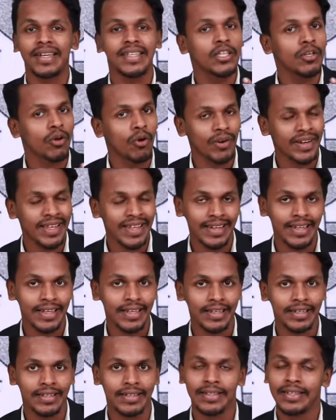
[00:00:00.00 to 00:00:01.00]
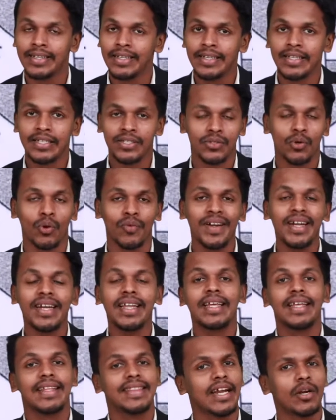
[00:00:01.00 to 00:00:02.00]
but the organic uh, solvent
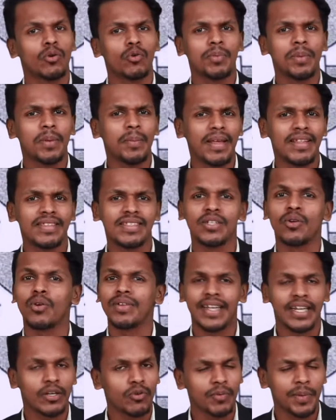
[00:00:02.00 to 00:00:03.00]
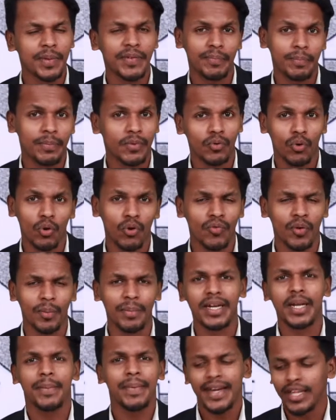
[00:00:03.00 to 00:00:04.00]
that could be benzene or that could be
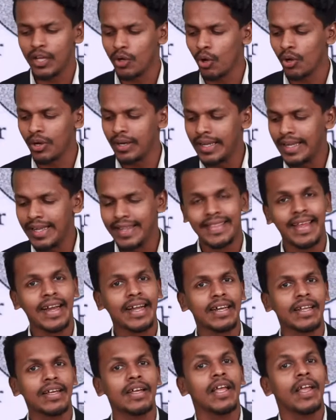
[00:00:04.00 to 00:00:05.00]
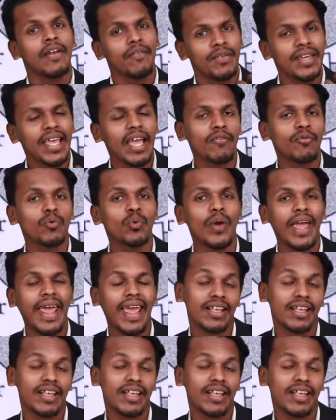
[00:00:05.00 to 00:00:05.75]
chloroform depending on that uh, we have to